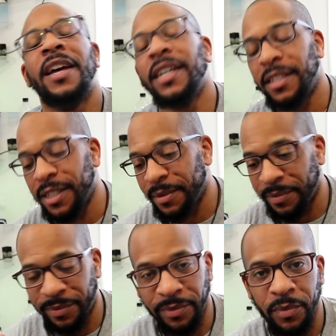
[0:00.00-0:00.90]
Listen,
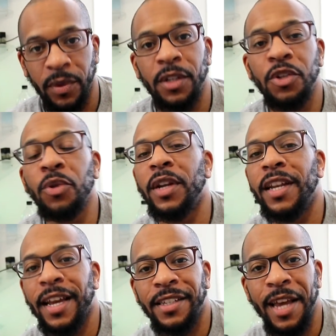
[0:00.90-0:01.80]
tune in
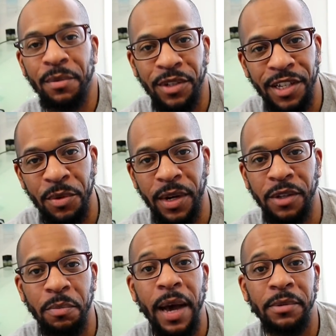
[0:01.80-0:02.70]
next time to see what
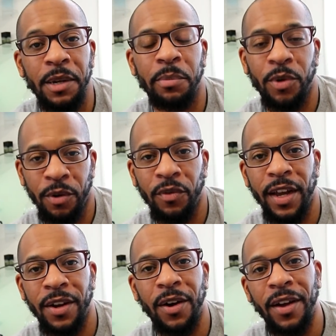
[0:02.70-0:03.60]
else pops up on the
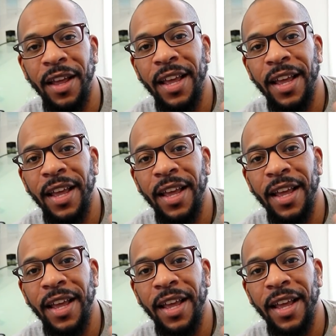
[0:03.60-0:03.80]
radar.